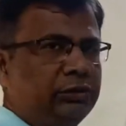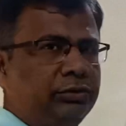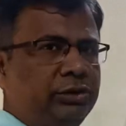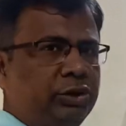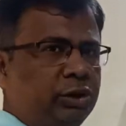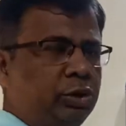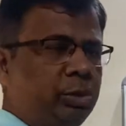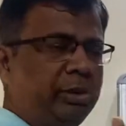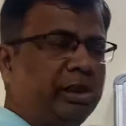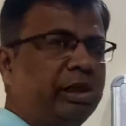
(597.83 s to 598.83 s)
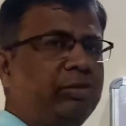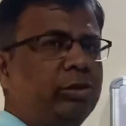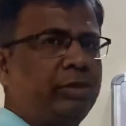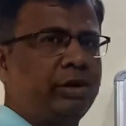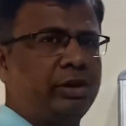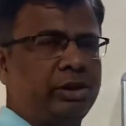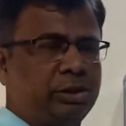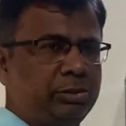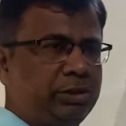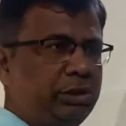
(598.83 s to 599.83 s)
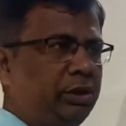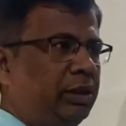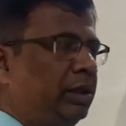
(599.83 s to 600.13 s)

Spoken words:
which is going to be deep to pectoralis major.